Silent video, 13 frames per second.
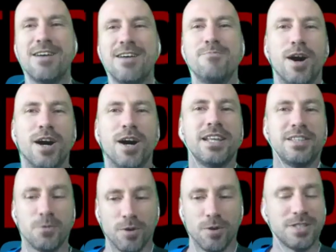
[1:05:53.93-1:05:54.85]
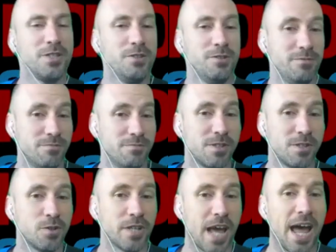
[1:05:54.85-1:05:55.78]
But the ones who
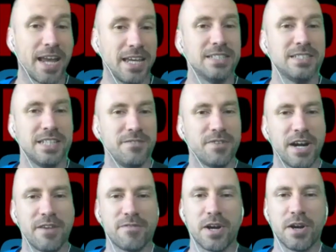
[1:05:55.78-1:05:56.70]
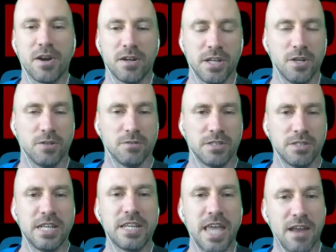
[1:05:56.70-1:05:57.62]
could hack it did very, very, or, you know,
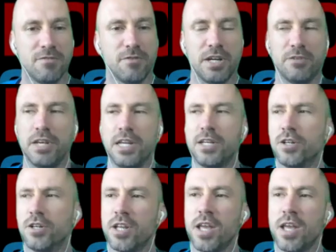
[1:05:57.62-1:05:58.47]
did get really, really good.